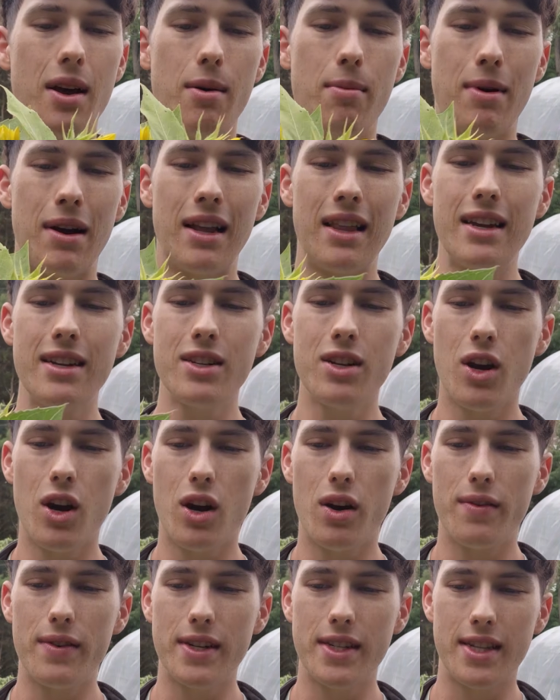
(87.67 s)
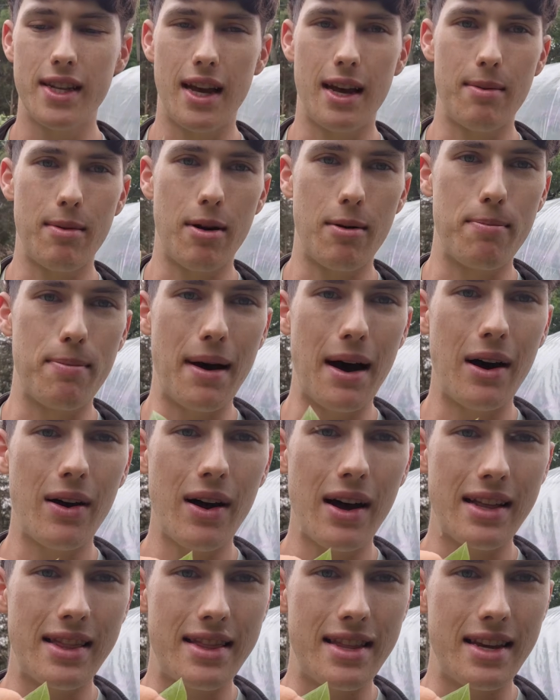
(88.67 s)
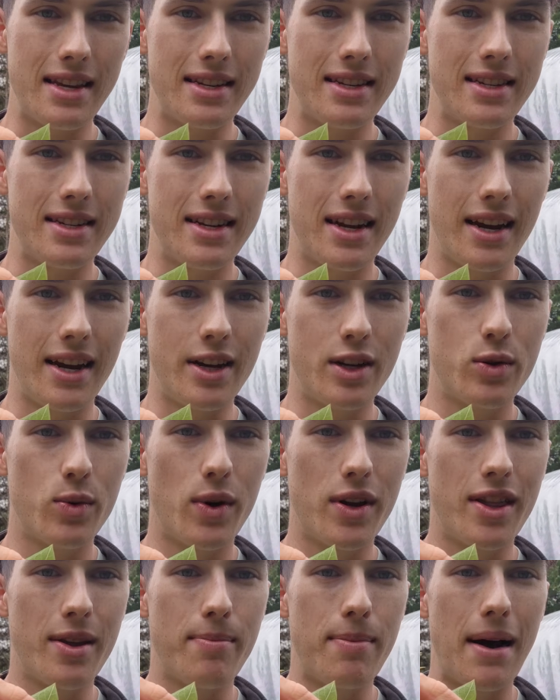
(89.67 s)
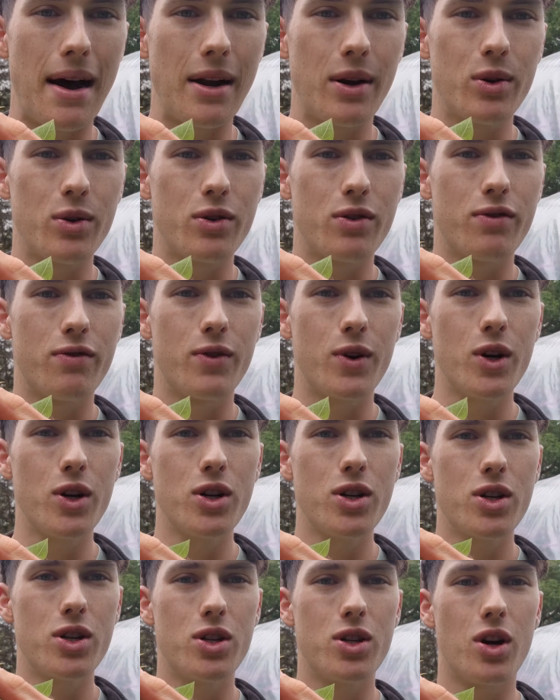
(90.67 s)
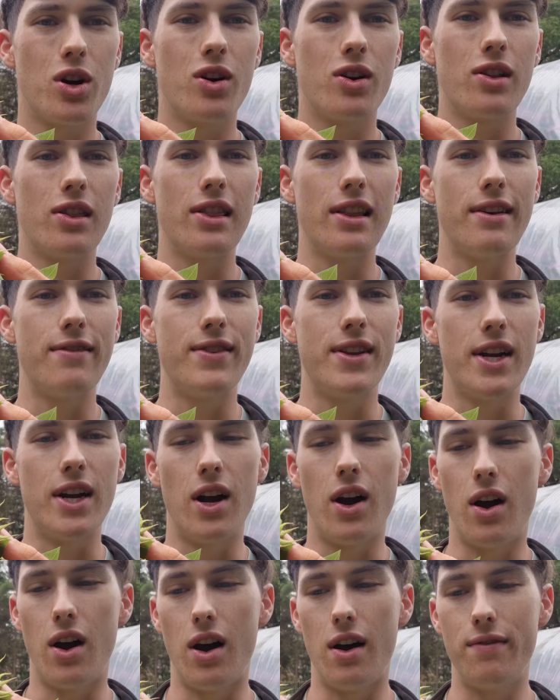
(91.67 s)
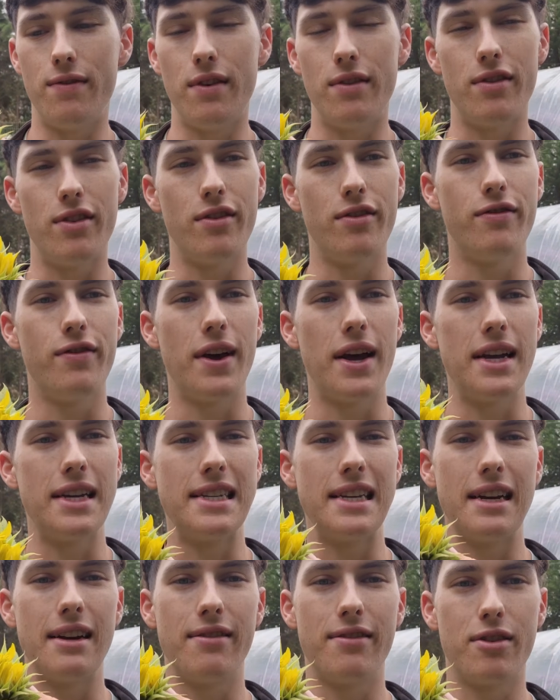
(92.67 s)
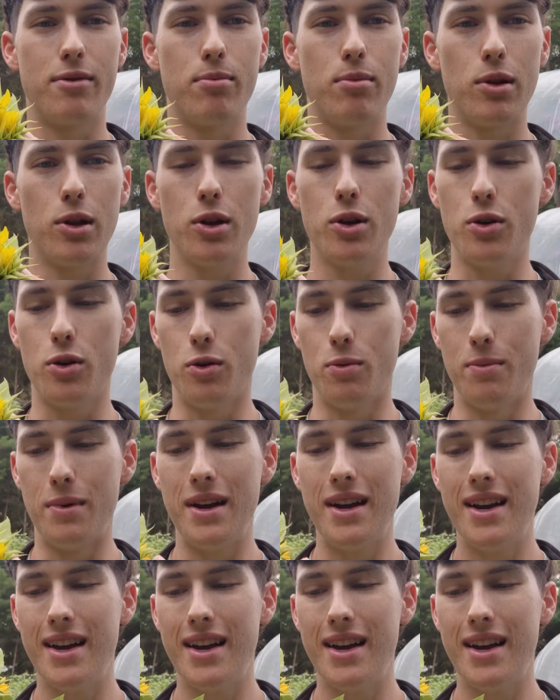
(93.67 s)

But I like to harvest them about at this stage when the petals first start lifting off of the face of the bloom.